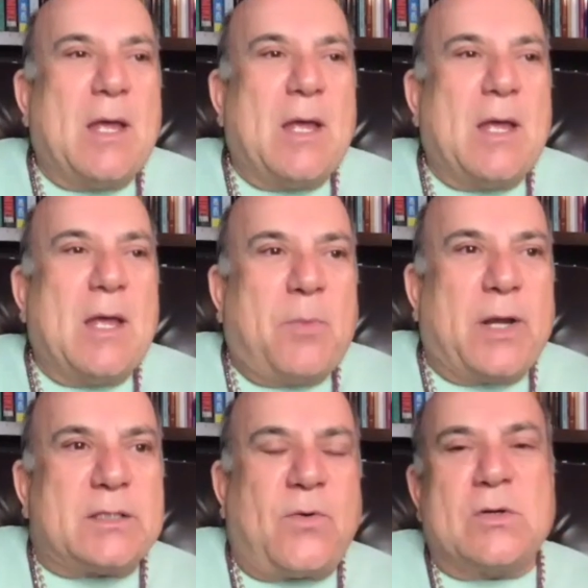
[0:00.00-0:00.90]
but as
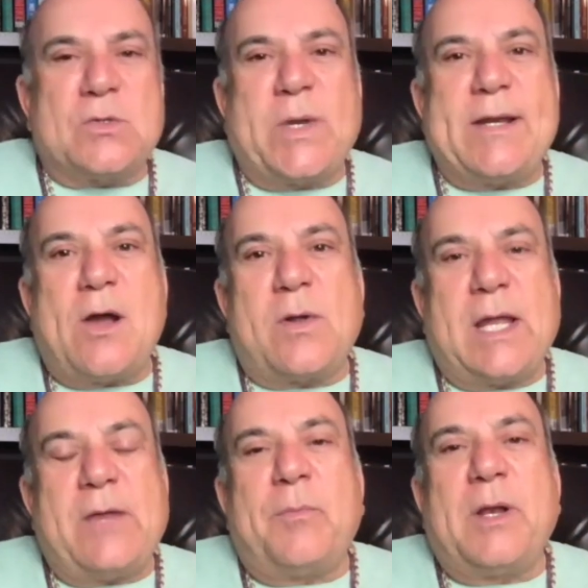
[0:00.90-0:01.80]
far as we know, it came
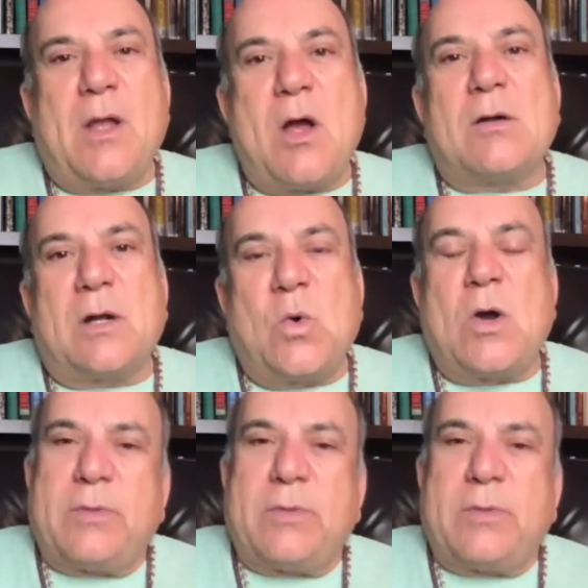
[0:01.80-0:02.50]
from a longer quote.